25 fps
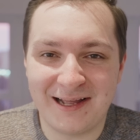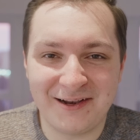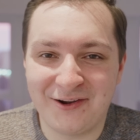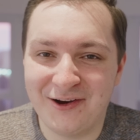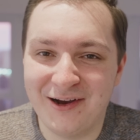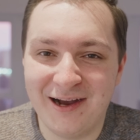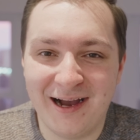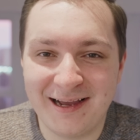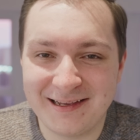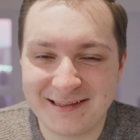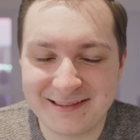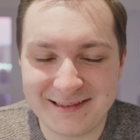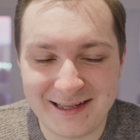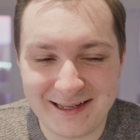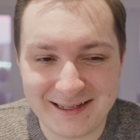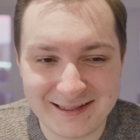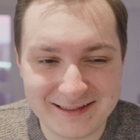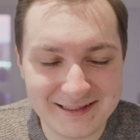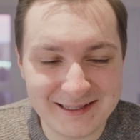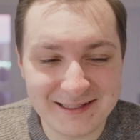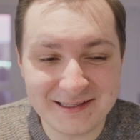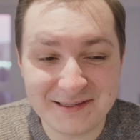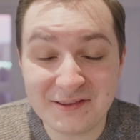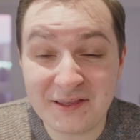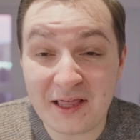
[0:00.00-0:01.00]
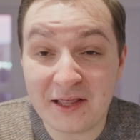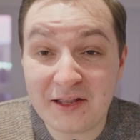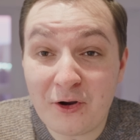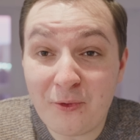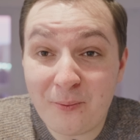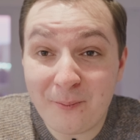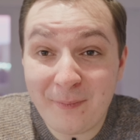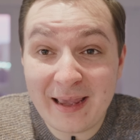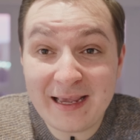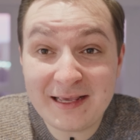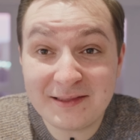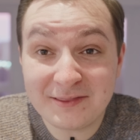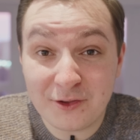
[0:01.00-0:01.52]
don't like that. They don't
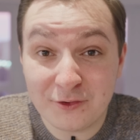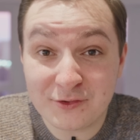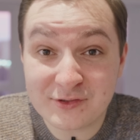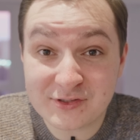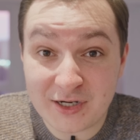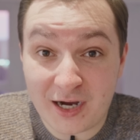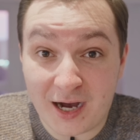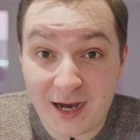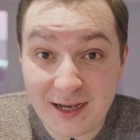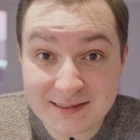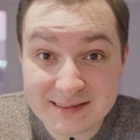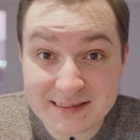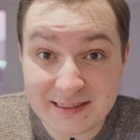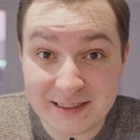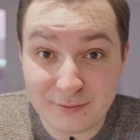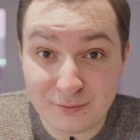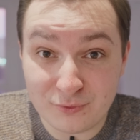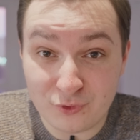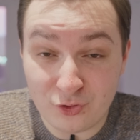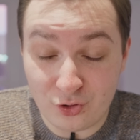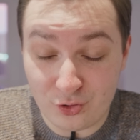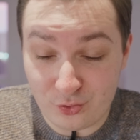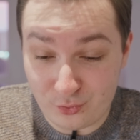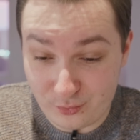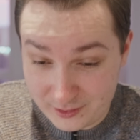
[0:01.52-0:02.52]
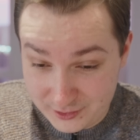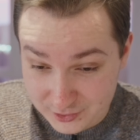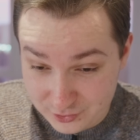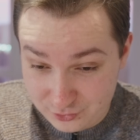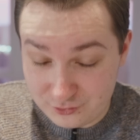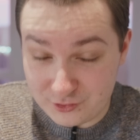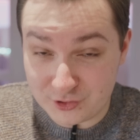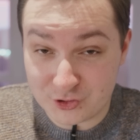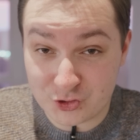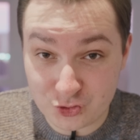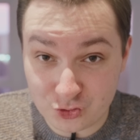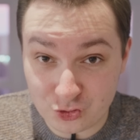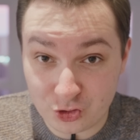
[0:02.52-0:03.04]
make those cars anymore. When you
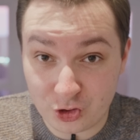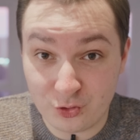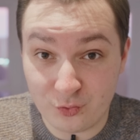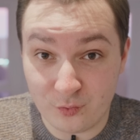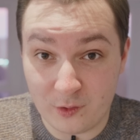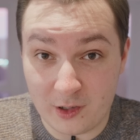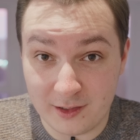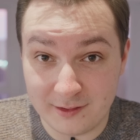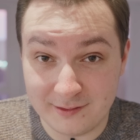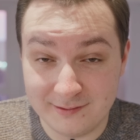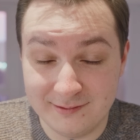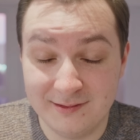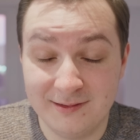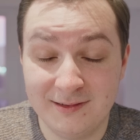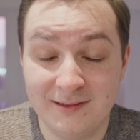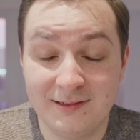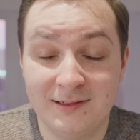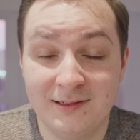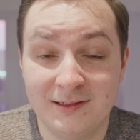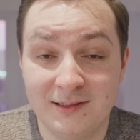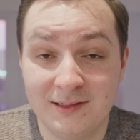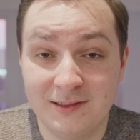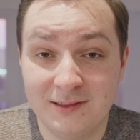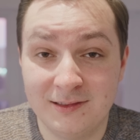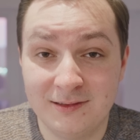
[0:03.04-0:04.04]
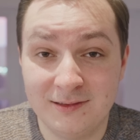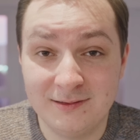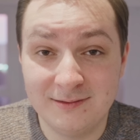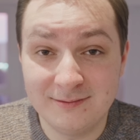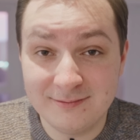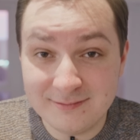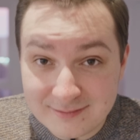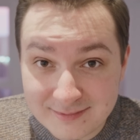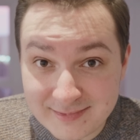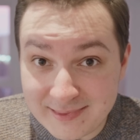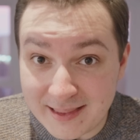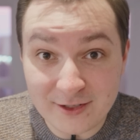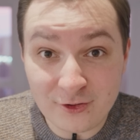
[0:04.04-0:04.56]
destroy one,
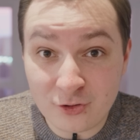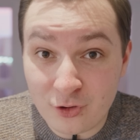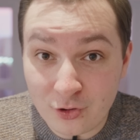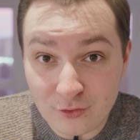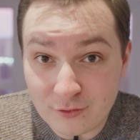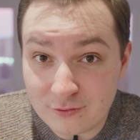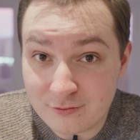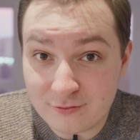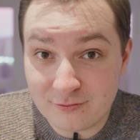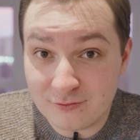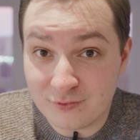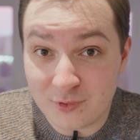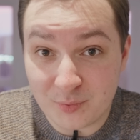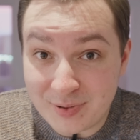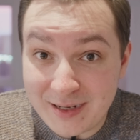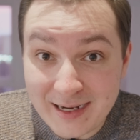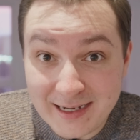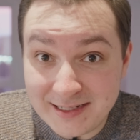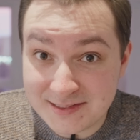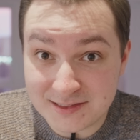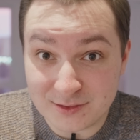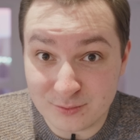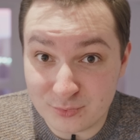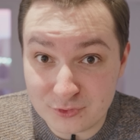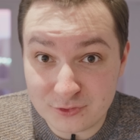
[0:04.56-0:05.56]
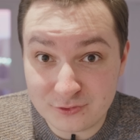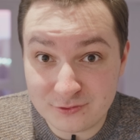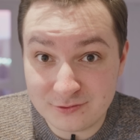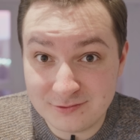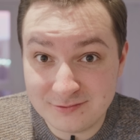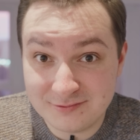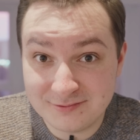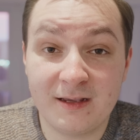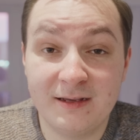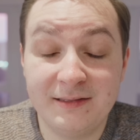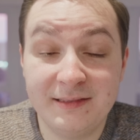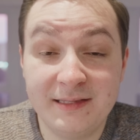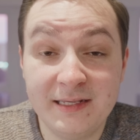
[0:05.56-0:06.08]
they're not replaceable.
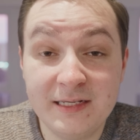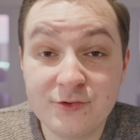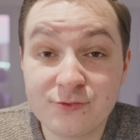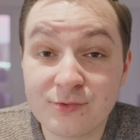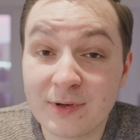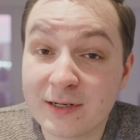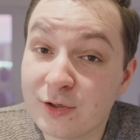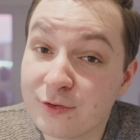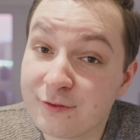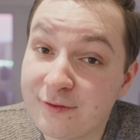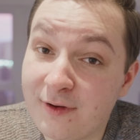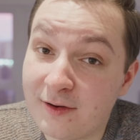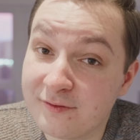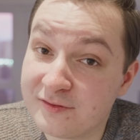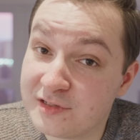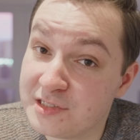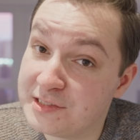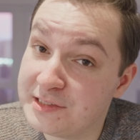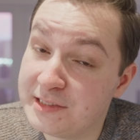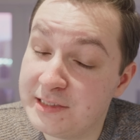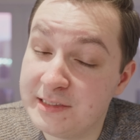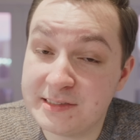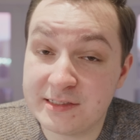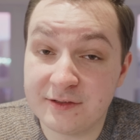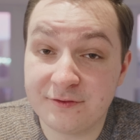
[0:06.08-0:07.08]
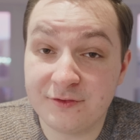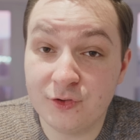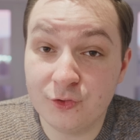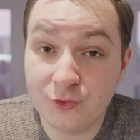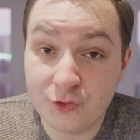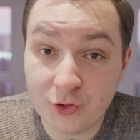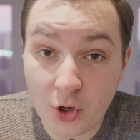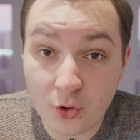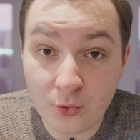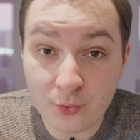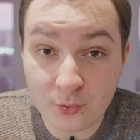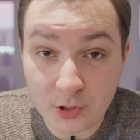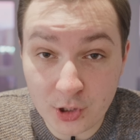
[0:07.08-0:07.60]
These Renault 5 GTs, if you
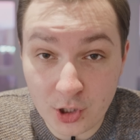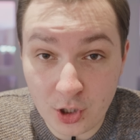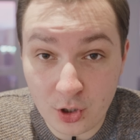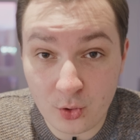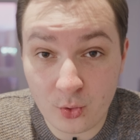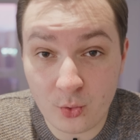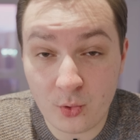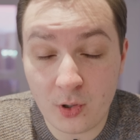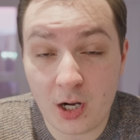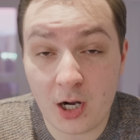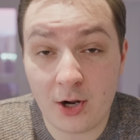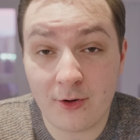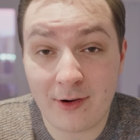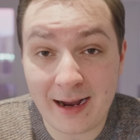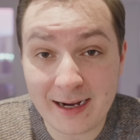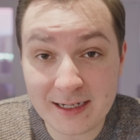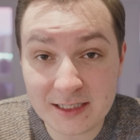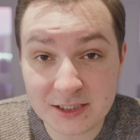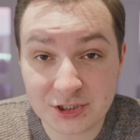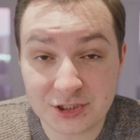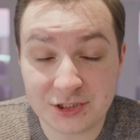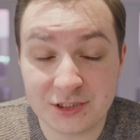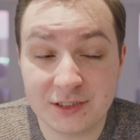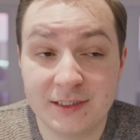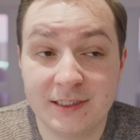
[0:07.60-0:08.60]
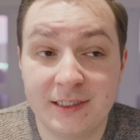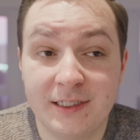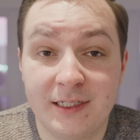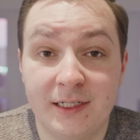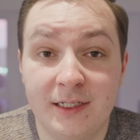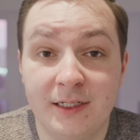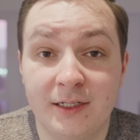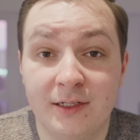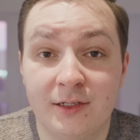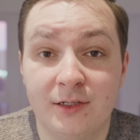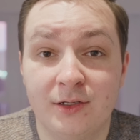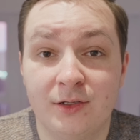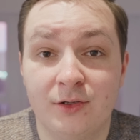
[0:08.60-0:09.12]
don't know, are actually